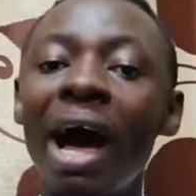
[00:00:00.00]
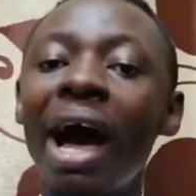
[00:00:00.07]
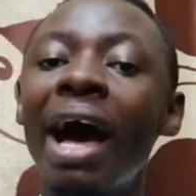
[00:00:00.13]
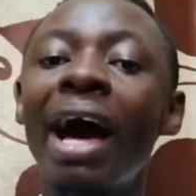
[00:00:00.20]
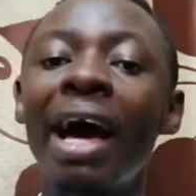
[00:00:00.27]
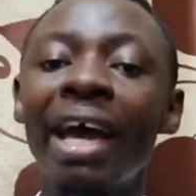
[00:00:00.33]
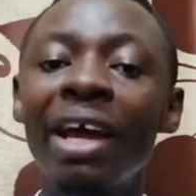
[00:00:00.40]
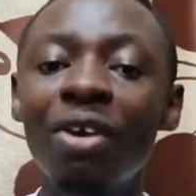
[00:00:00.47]
you are
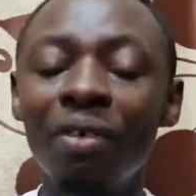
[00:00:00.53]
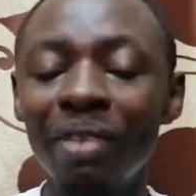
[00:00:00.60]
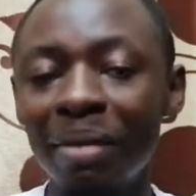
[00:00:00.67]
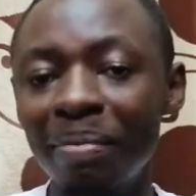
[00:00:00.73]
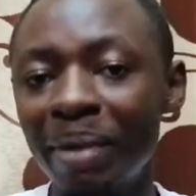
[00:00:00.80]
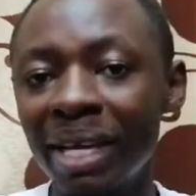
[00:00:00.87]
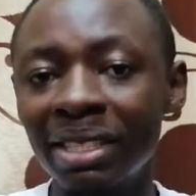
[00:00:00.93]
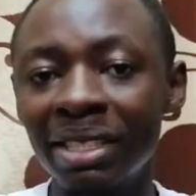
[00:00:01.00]
ahead of
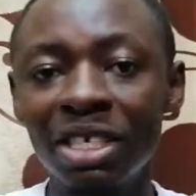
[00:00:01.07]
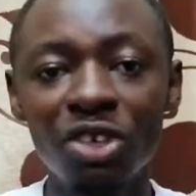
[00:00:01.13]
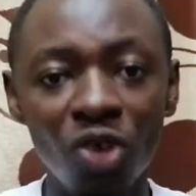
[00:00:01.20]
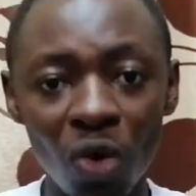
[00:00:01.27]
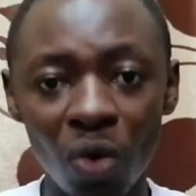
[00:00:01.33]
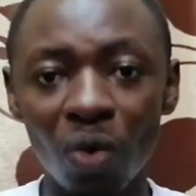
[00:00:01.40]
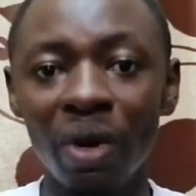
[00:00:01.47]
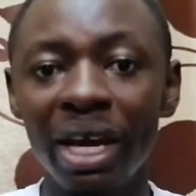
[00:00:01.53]
the person.
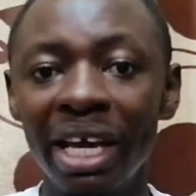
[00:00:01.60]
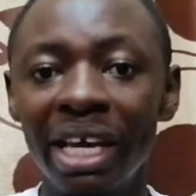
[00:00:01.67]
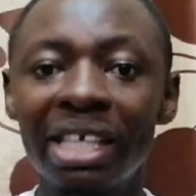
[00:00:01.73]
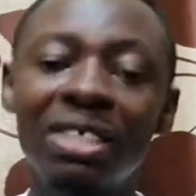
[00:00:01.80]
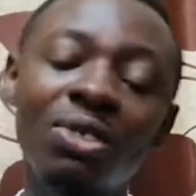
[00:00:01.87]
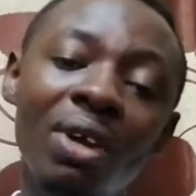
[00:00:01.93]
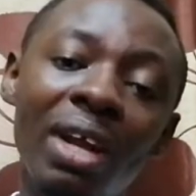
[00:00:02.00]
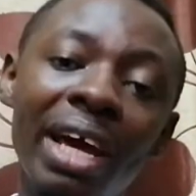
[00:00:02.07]
No,
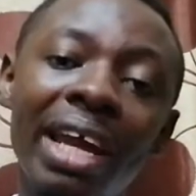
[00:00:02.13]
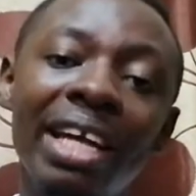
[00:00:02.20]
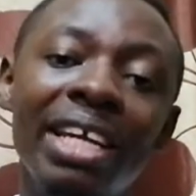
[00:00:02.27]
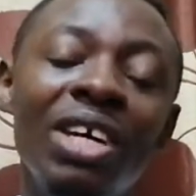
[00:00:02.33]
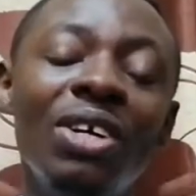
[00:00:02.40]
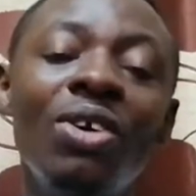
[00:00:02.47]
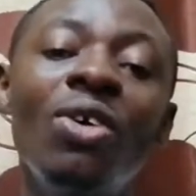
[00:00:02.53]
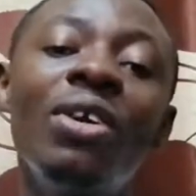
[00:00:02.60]
it's not like
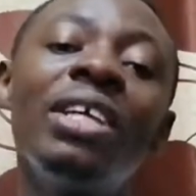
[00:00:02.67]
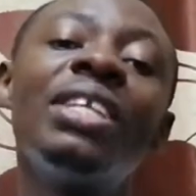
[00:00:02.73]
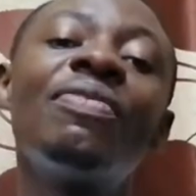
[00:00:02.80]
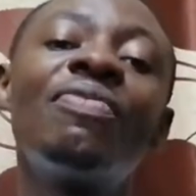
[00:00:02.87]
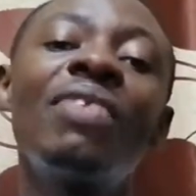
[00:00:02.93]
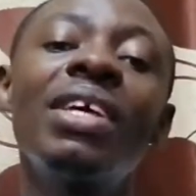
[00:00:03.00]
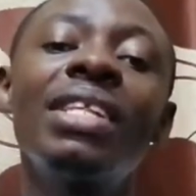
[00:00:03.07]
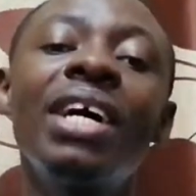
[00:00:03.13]
that. The only
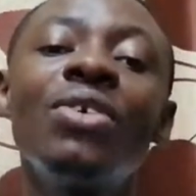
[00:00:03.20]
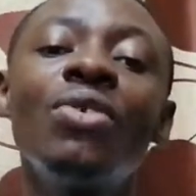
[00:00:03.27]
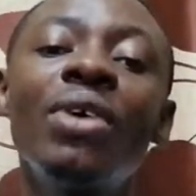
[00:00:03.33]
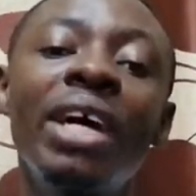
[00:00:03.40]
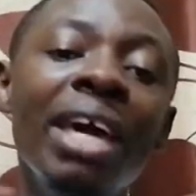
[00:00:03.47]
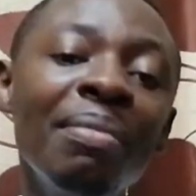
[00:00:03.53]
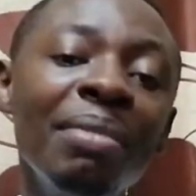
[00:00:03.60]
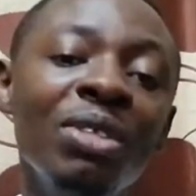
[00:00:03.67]
difference is that
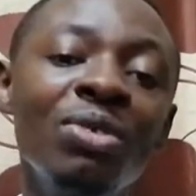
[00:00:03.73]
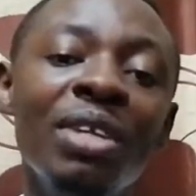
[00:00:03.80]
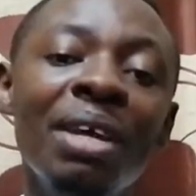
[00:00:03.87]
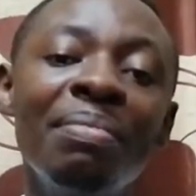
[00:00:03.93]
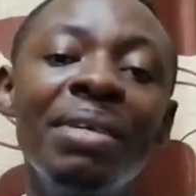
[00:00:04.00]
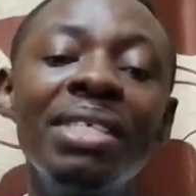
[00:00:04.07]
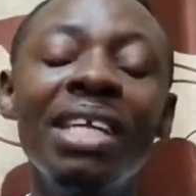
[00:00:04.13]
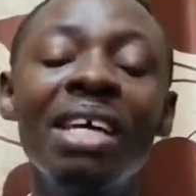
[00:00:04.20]
you came into
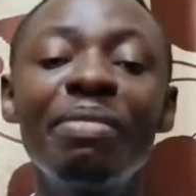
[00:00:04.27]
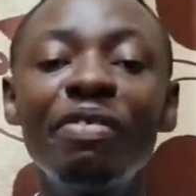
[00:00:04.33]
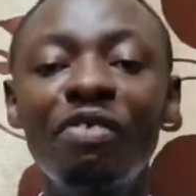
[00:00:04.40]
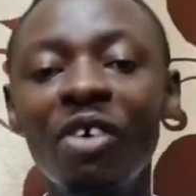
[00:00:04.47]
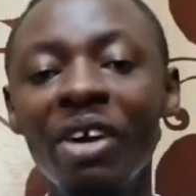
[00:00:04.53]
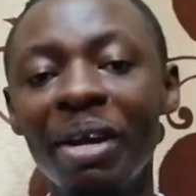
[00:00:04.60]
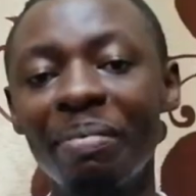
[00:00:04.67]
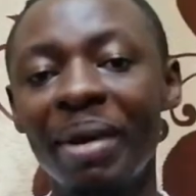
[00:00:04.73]
the business
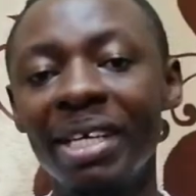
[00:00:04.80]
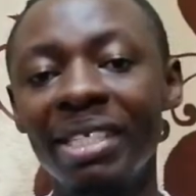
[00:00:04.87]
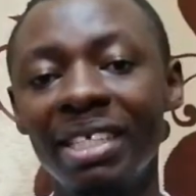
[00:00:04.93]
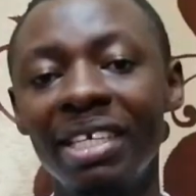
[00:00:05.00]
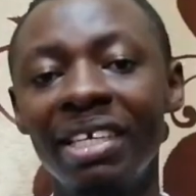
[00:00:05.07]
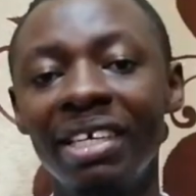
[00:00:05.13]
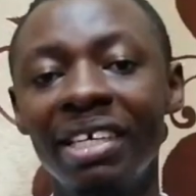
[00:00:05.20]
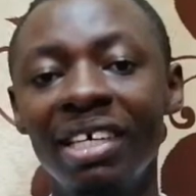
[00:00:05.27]
before the
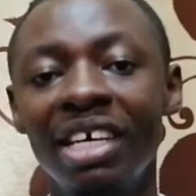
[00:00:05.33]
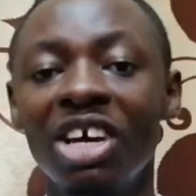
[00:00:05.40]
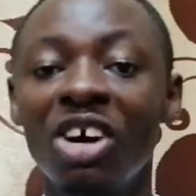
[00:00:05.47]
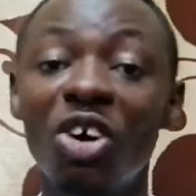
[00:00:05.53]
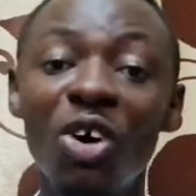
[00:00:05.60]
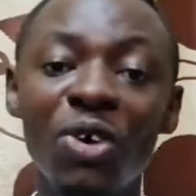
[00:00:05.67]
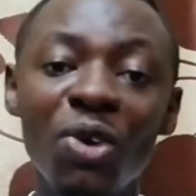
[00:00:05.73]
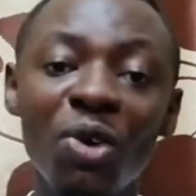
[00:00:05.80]
person,
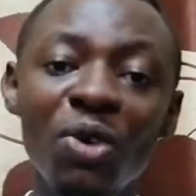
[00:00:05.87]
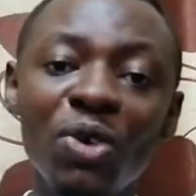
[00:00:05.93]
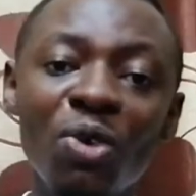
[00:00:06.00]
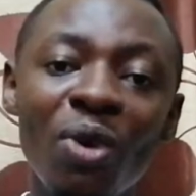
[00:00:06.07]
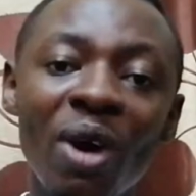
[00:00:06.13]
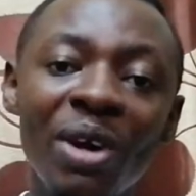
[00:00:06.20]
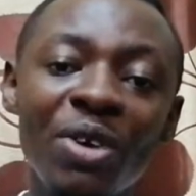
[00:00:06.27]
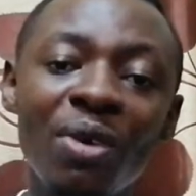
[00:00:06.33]
or
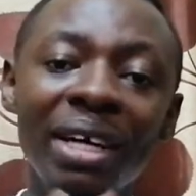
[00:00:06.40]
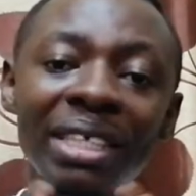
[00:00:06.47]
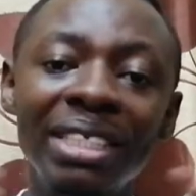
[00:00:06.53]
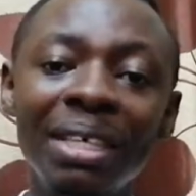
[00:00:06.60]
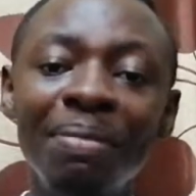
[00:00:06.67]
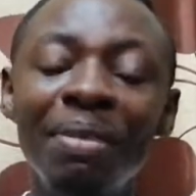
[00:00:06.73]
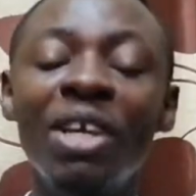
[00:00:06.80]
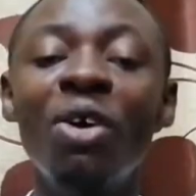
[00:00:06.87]
you
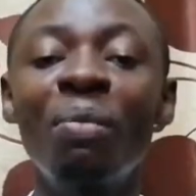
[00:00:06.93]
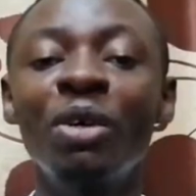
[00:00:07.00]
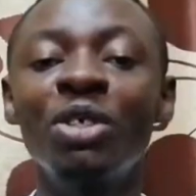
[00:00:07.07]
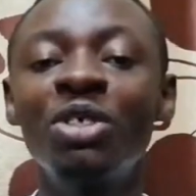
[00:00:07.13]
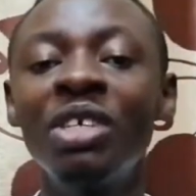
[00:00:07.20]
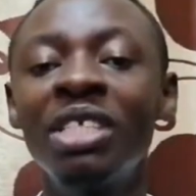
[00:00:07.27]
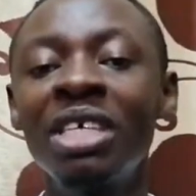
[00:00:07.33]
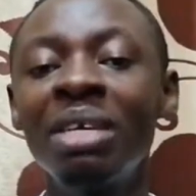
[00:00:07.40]
accepted the
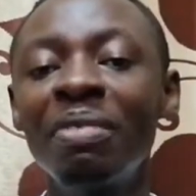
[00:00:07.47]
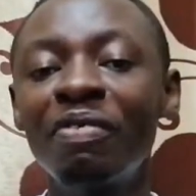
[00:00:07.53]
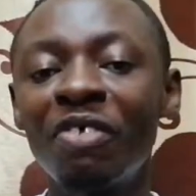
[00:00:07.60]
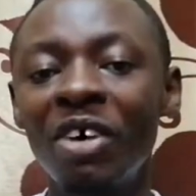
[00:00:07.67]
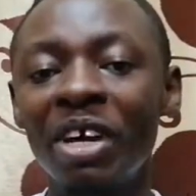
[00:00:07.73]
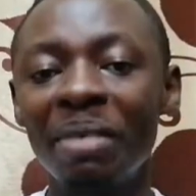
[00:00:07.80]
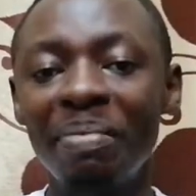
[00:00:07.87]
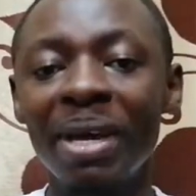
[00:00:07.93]
opportunity
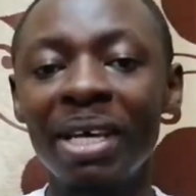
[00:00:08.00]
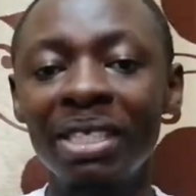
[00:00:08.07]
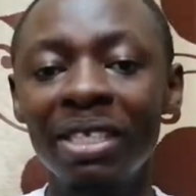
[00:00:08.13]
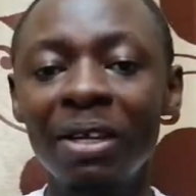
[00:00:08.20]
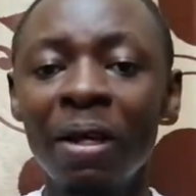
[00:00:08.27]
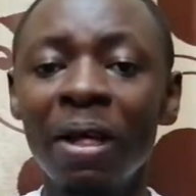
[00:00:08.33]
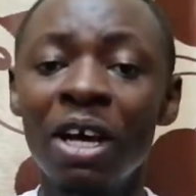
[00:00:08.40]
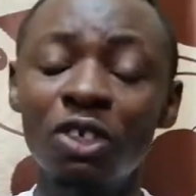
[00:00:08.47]
before the
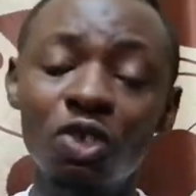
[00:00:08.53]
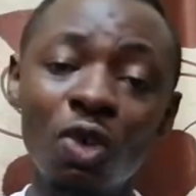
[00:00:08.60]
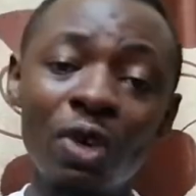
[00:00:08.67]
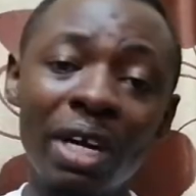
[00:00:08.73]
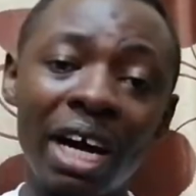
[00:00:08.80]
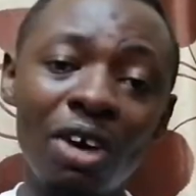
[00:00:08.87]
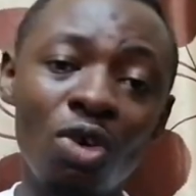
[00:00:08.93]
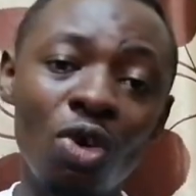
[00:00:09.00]
person. So
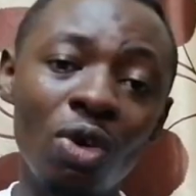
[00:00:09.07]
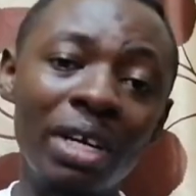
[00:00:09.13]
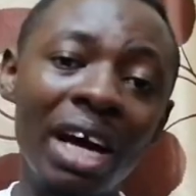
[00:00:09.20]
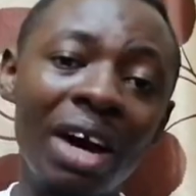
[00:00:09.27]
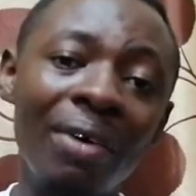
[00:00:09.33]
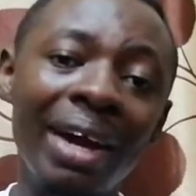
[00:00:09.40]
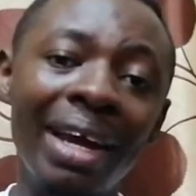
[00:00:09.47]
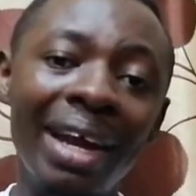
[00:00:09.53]
you can go
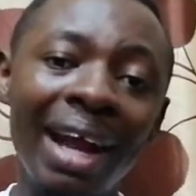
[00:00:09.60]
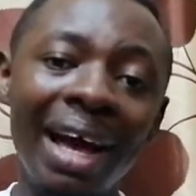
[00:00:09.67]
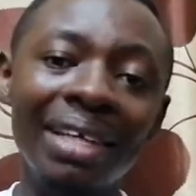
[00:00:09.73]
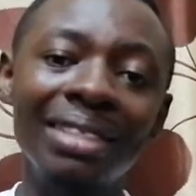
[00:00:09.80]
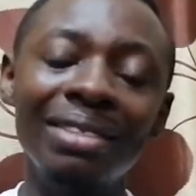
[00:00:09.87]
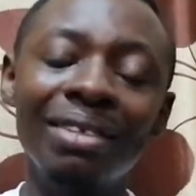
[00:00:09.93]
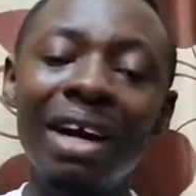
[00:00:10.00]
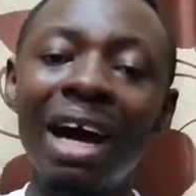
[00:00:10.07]
down and
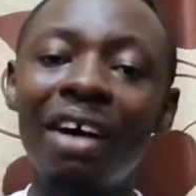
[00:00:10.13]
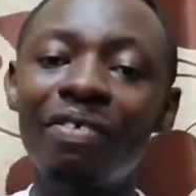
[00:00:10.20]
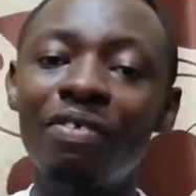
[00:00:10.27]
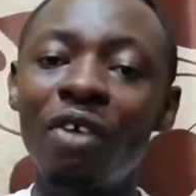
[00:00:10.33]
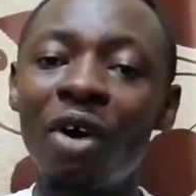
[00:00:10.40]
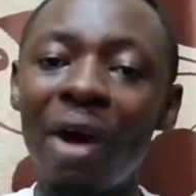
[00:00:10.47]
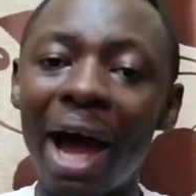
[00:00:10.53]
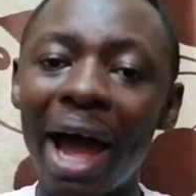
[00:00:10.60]
ask
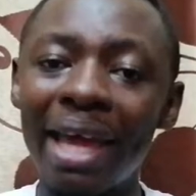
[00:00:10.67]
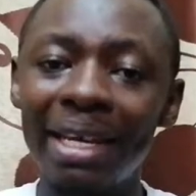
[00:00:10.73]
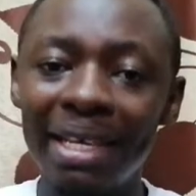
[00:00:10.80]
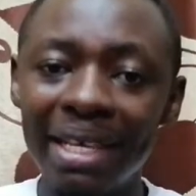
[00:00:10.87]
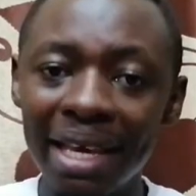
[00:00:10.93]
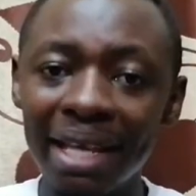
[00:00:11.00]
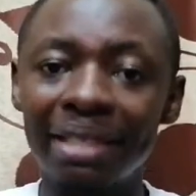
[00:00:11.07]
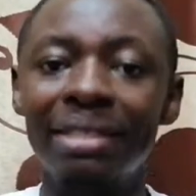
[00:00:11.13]
for
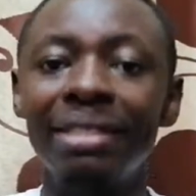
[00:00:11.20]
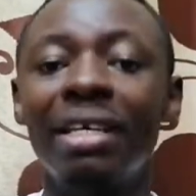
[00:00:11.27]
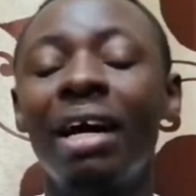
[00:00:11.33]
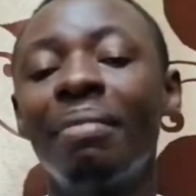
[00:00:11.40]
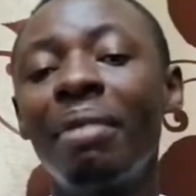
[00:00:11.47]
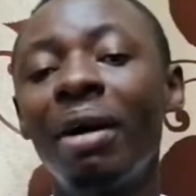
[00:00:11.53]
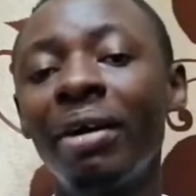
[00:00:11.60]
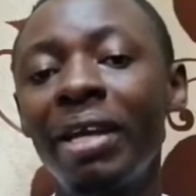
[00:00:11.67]
ideas
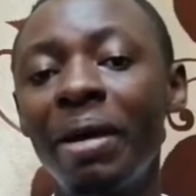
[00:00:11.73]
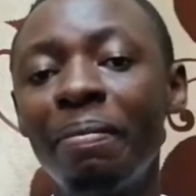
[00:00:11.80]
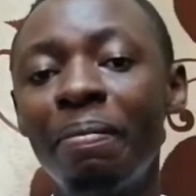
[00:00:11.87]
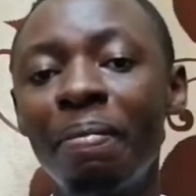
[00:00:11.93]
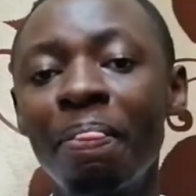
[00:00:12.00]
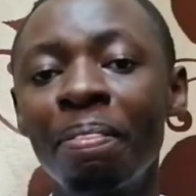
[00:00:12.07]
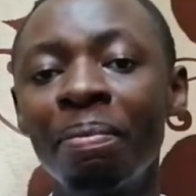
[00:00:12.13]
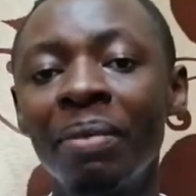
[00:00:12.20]
about them,